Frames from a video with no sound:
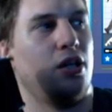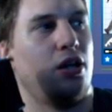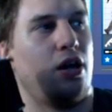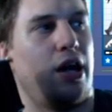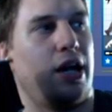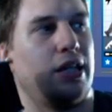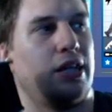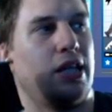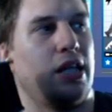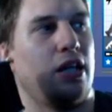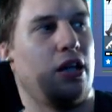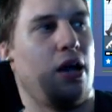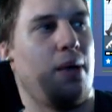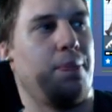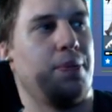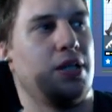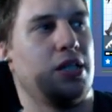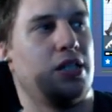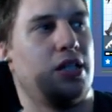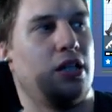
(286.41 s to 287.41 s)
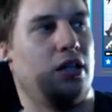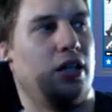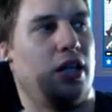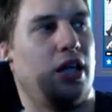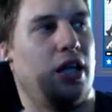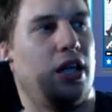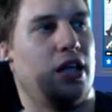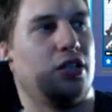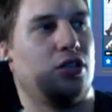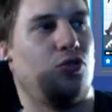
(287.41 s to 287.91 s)
I think up until it
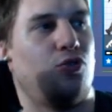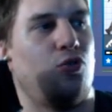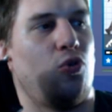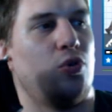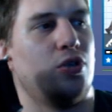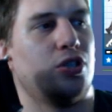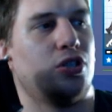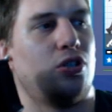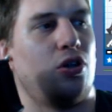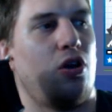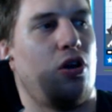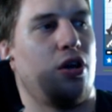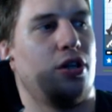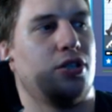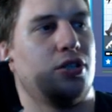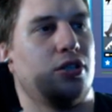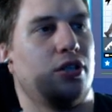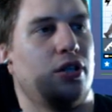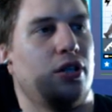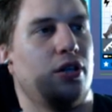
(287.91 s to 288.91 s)
hits 4 stars,